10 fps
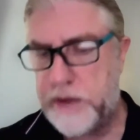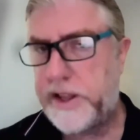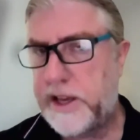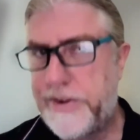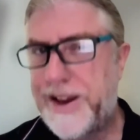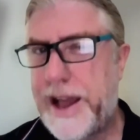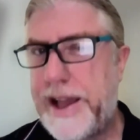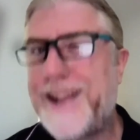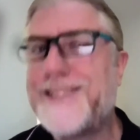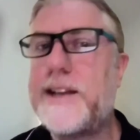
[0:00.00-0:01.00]
then I have a
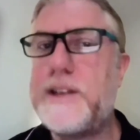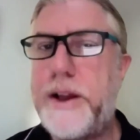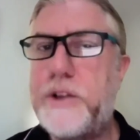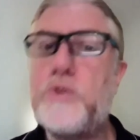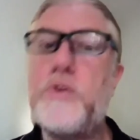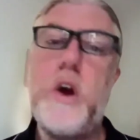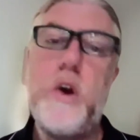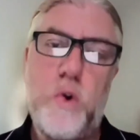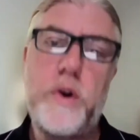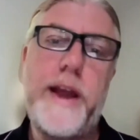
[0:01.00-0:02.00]
high exacerbation
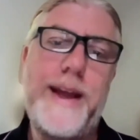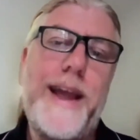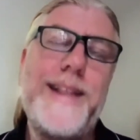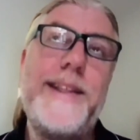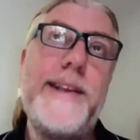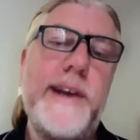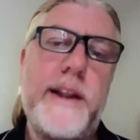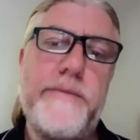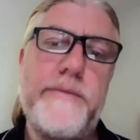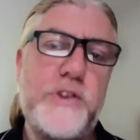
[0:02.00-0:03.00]
or an
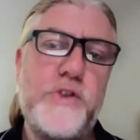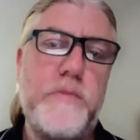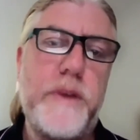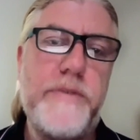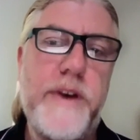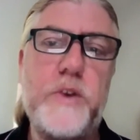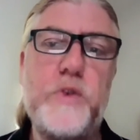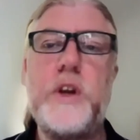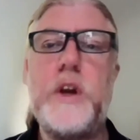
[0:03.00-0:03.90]
easier infection by the virus.